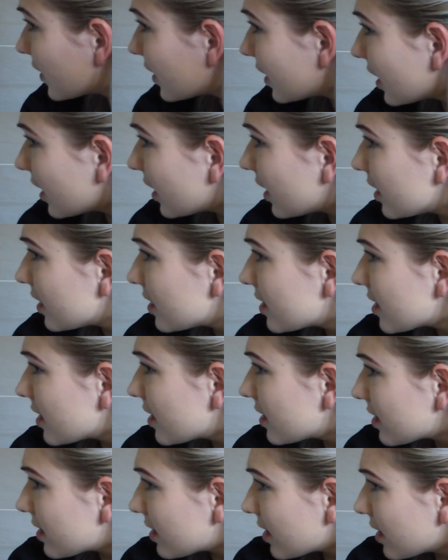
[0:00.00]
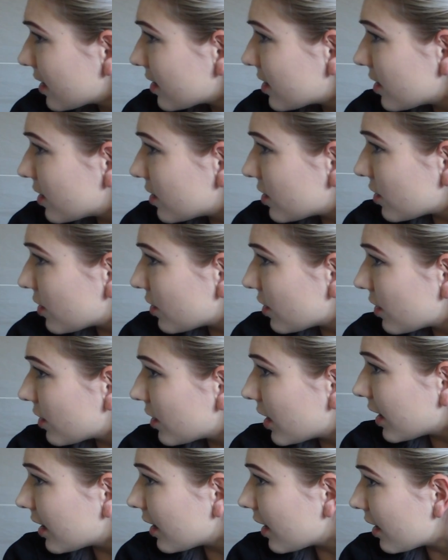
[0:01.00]
The easiest thing to
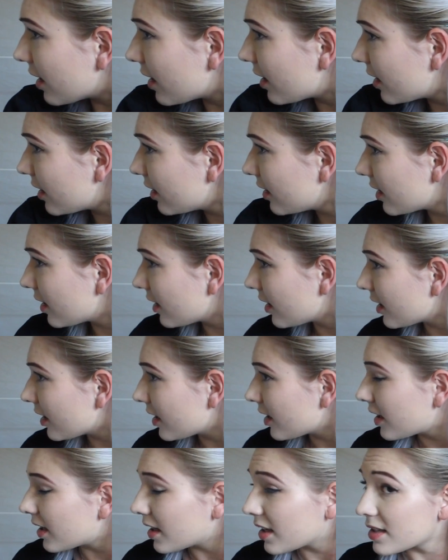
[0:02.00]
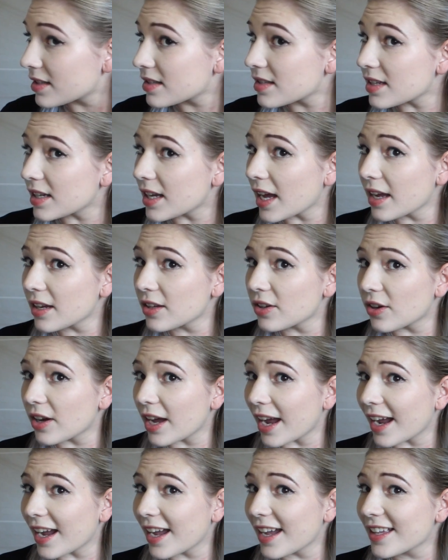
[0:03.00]
do here is to get your
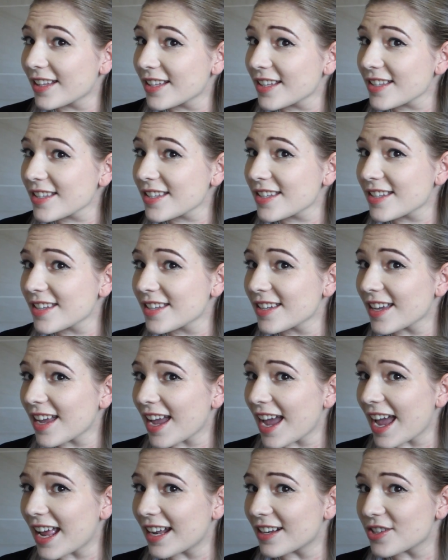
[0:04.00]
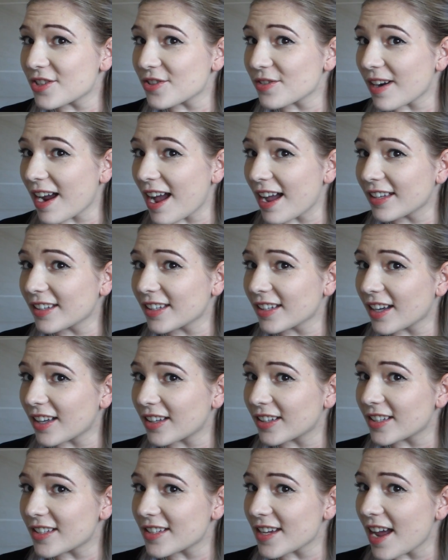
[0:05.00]
hands and drag the
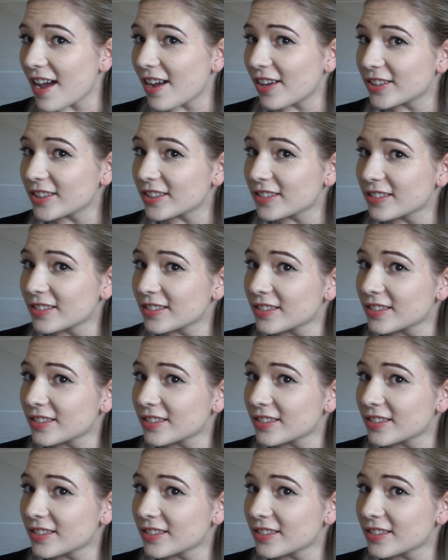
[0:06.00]
color down.